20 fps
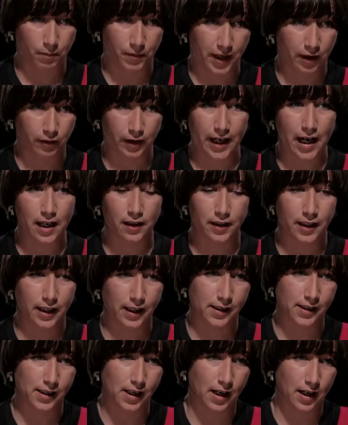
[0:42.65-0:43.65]
their
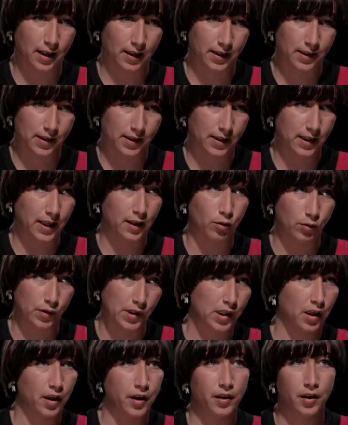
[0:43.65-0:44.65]
reality as artists, and
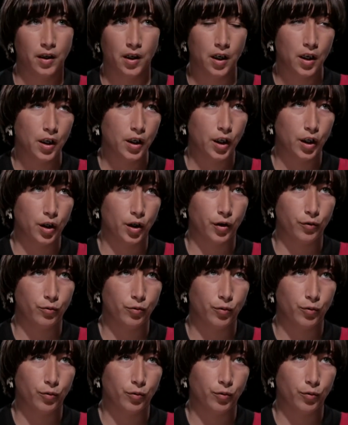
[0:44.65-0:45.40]
also, you know,